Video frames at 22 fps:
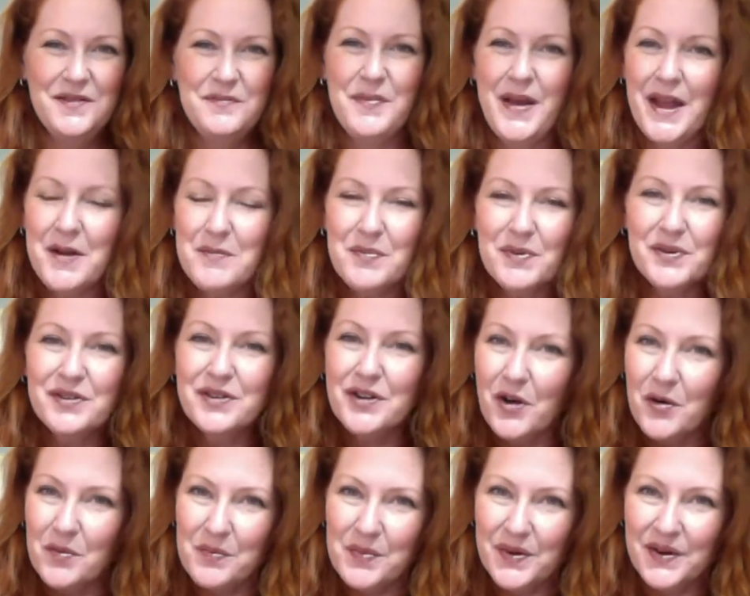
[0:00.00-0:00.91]
paper
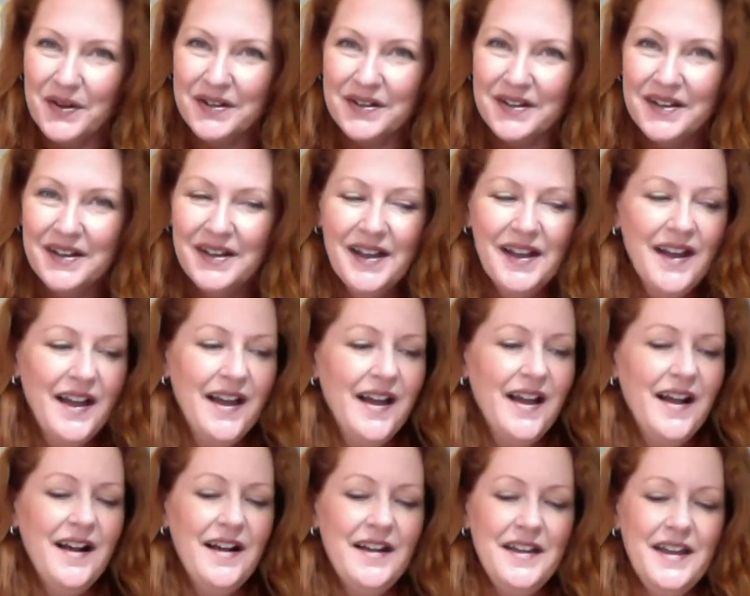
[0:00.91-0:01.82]
notebook.
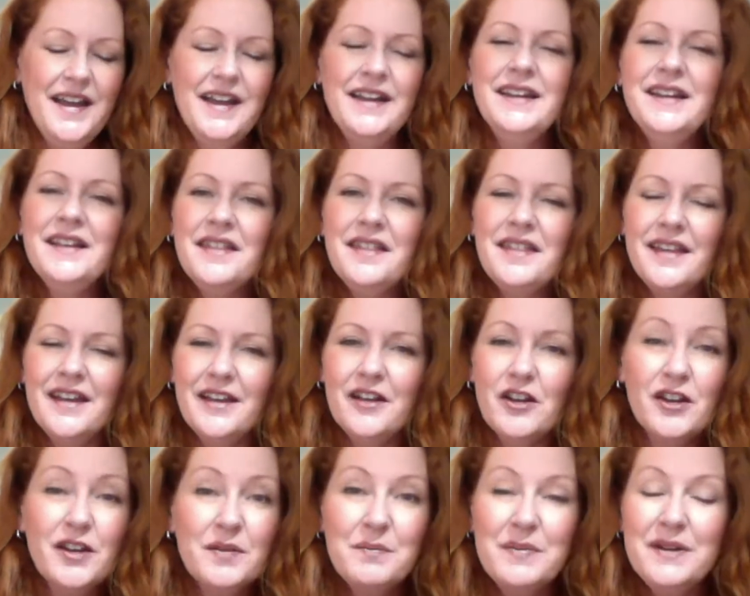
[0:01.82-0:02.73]
Anything.
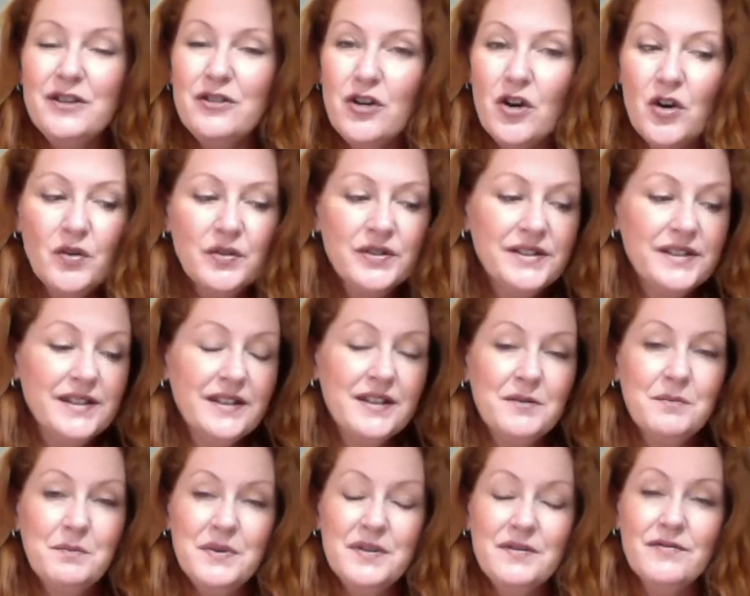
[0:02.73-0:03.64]
It can be notes, it
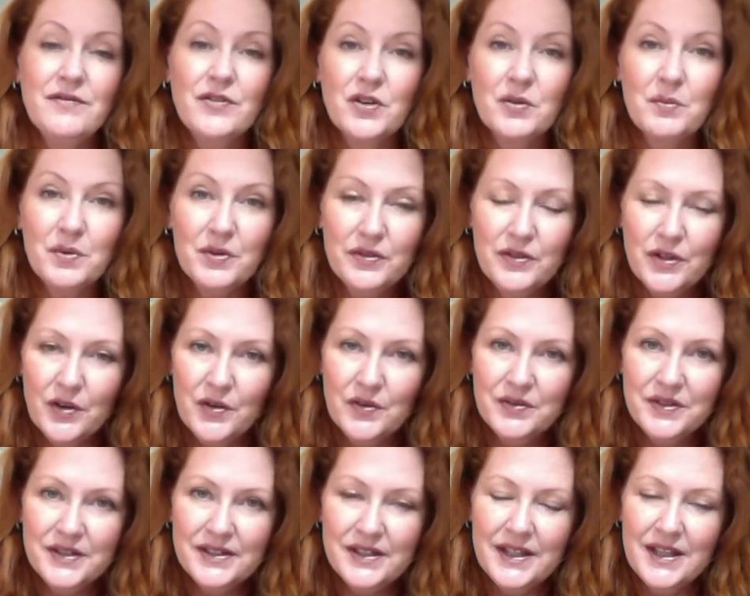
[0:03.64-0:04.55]
can be verbal
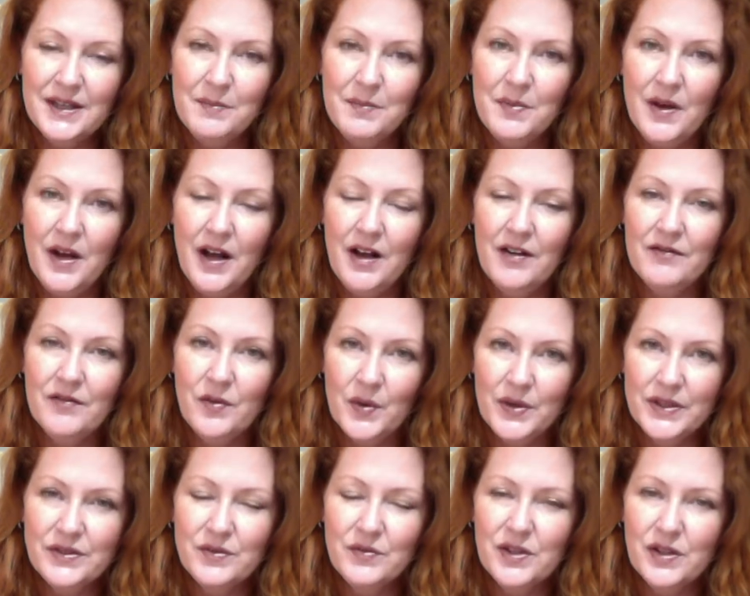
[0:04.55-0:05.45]
notes. Keep a
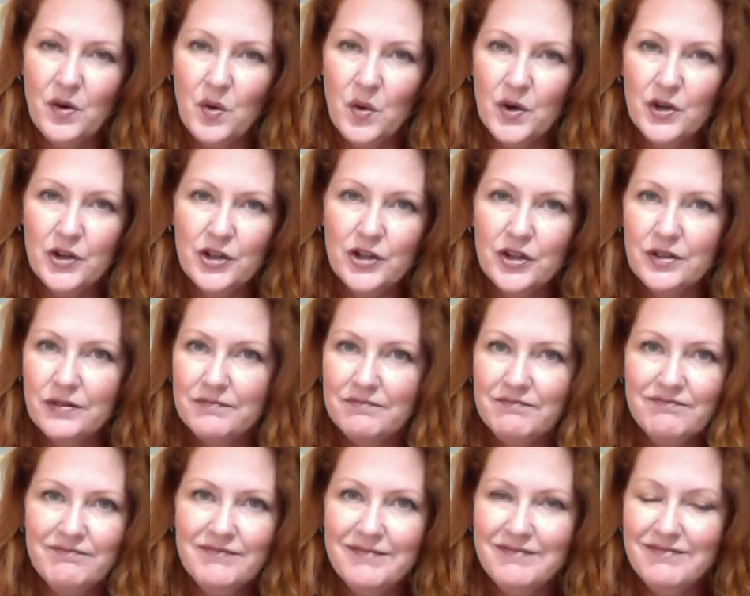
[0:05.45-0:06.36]
voice recorder
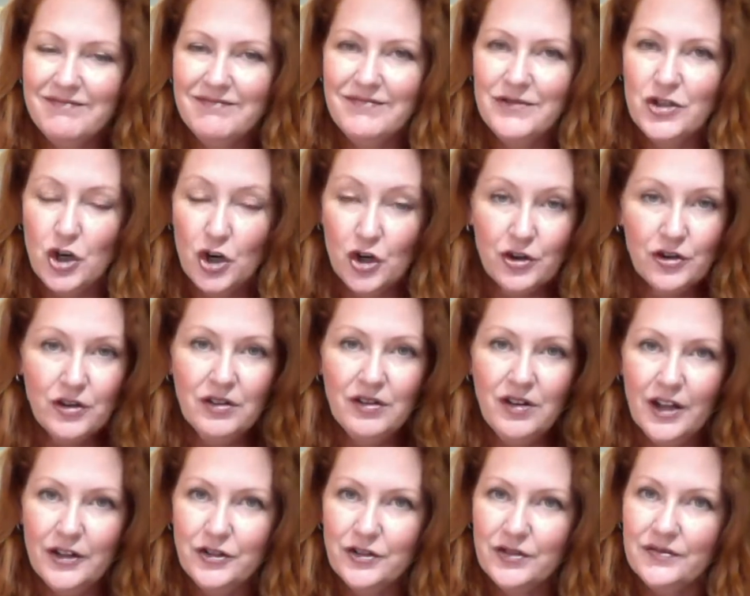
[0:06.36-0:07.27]

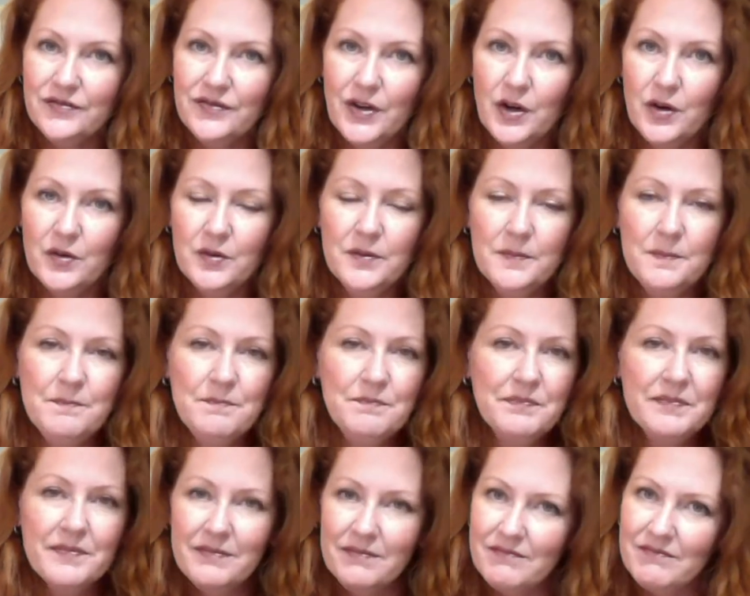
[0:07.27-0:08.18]
journal on your phone.
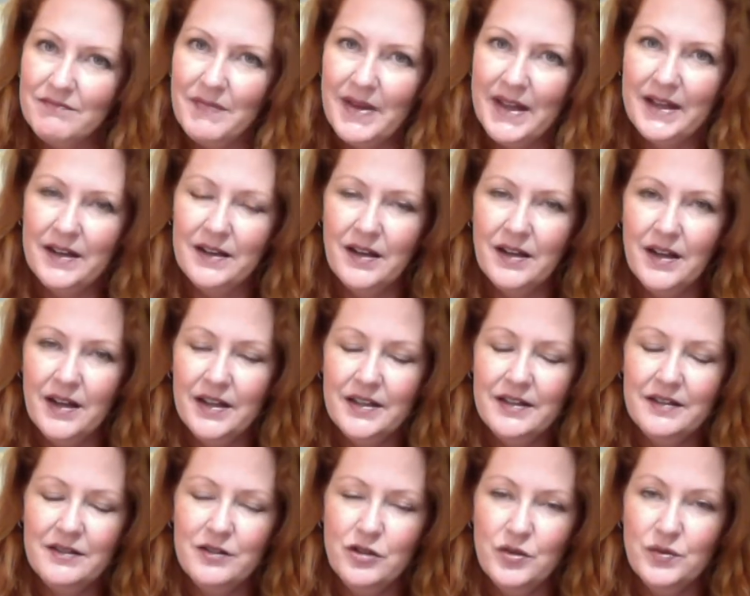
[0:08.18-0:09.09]

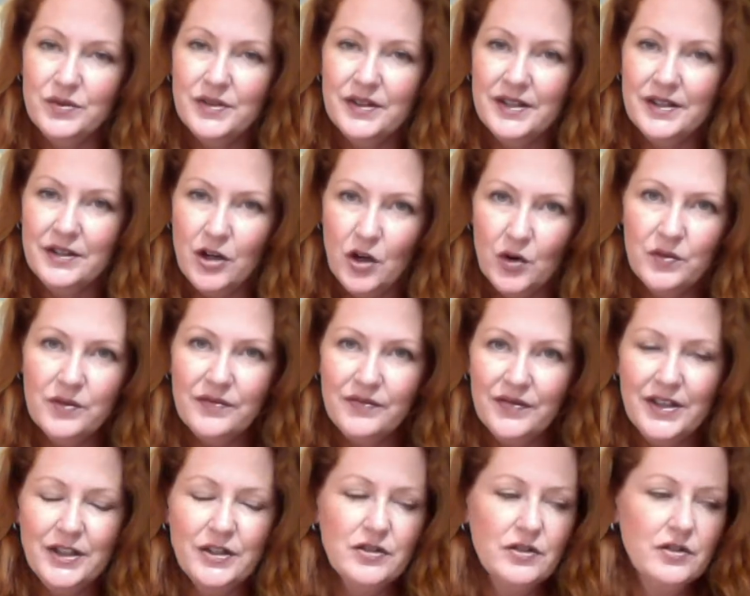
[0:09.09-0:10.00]
Use the note
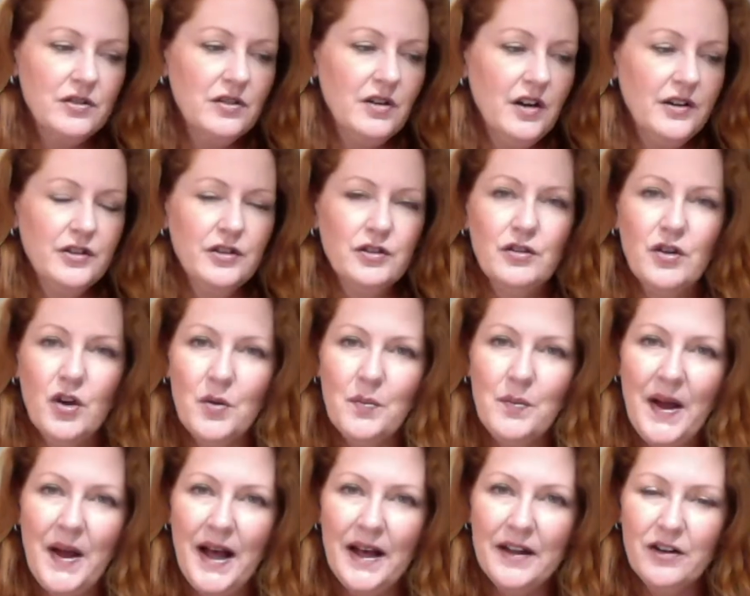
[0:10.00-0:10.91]
feature on your
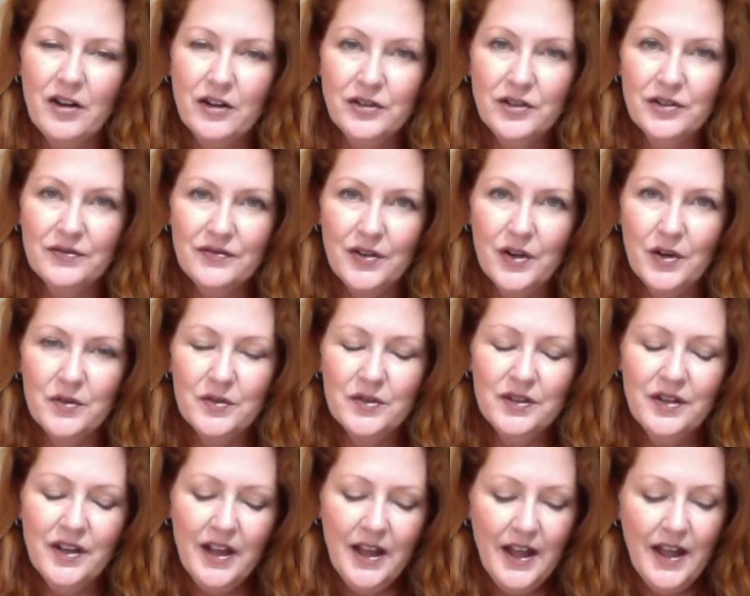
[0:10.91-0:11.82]
notepad on your phone.
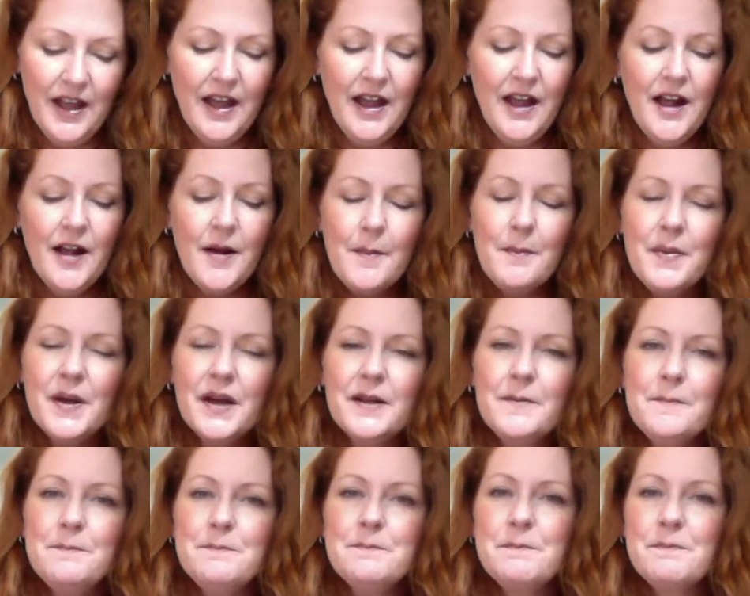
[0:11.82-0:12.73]

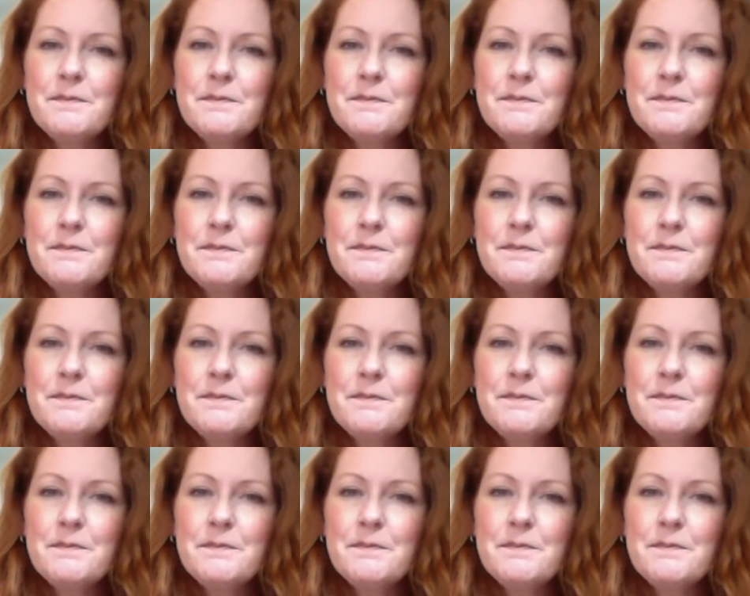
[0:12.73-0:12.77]
But